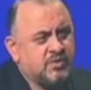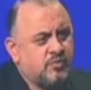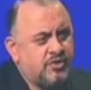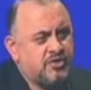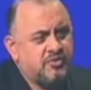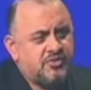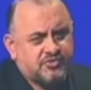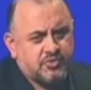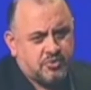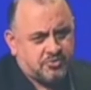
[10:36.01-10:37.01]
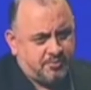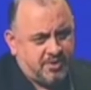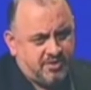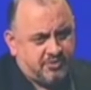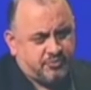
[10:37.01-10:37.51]
We know this in
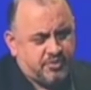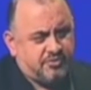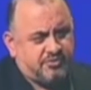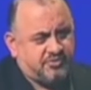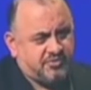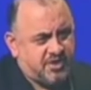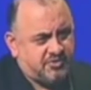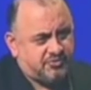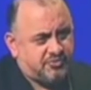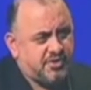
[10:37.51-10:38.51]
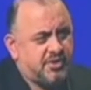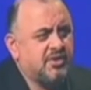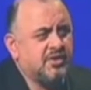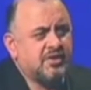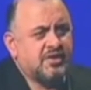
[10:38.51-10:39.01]
orthopedics, we know this in dentistry.
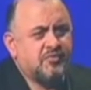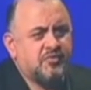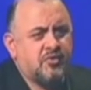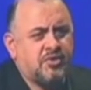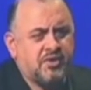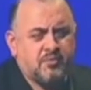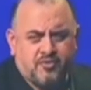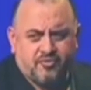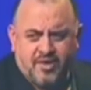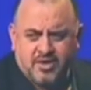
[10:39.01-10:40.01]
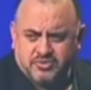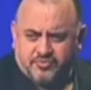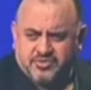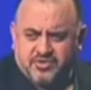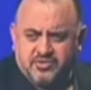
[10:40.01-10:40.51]
If you know anything about fracture
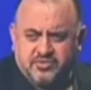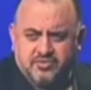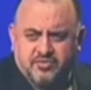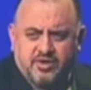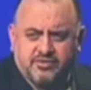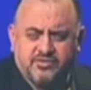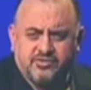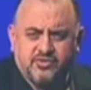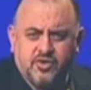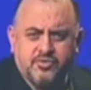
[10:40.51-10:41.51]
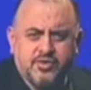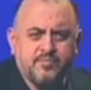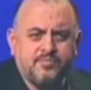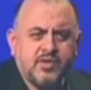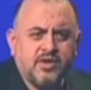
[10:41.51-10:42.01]
fixation devices, you know that
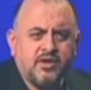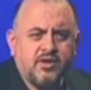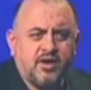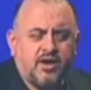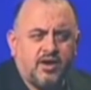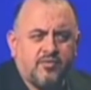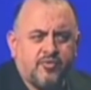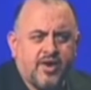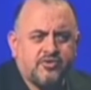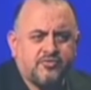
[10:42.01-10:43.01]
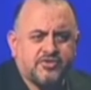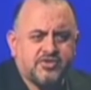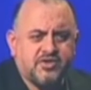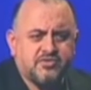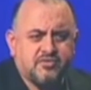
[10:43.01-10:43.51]
fracture
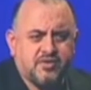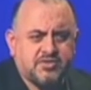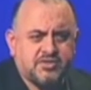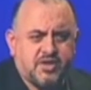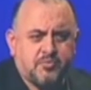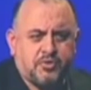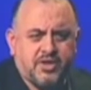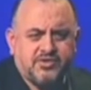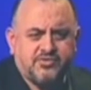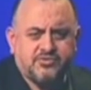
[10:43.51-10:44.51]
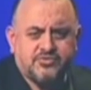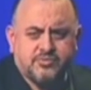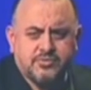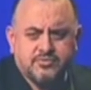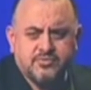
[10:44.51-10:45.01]
fixation devices like plates and
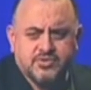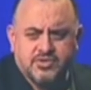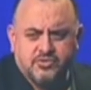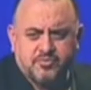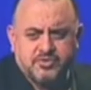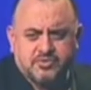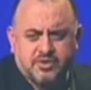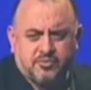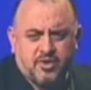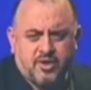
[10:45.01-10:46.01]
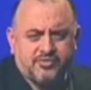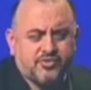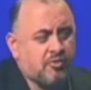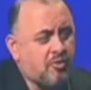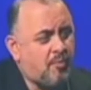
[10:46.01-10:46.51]
screws and intramedullary rods
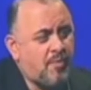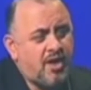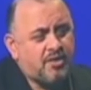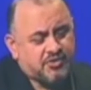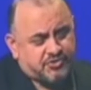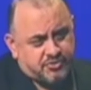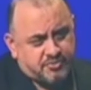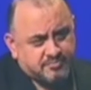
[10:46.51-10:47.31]
are all polished.